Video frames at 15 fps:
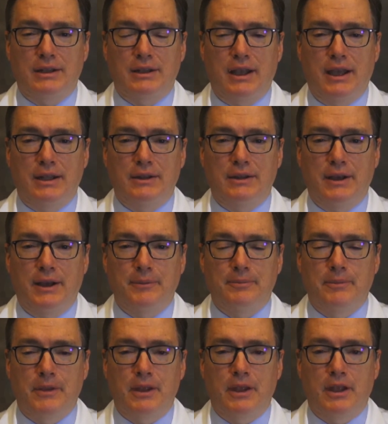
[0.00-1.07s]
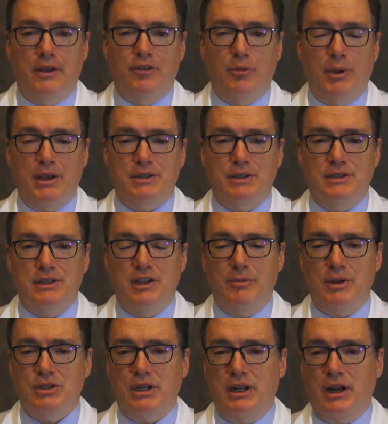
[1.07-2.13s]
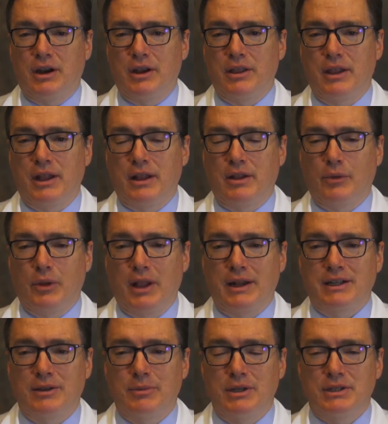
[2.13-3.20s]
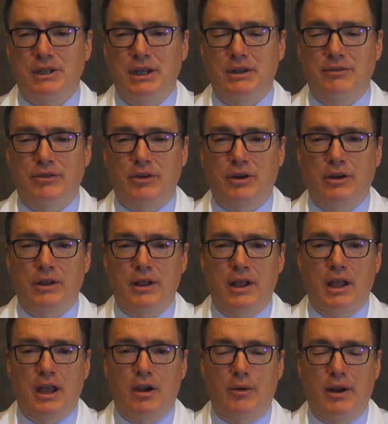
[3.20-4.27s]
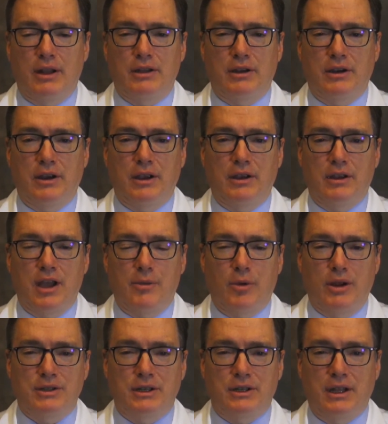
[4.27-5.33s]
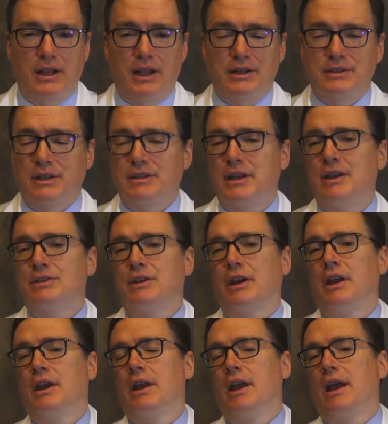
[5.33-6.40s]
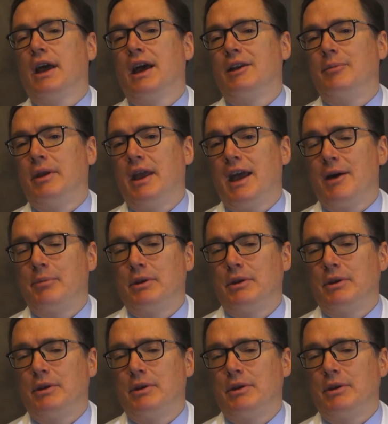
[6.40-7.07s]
And for patients in the Michigan area that would like to be seen for hereditary hemorrhagic telangiectasia, I'd be happy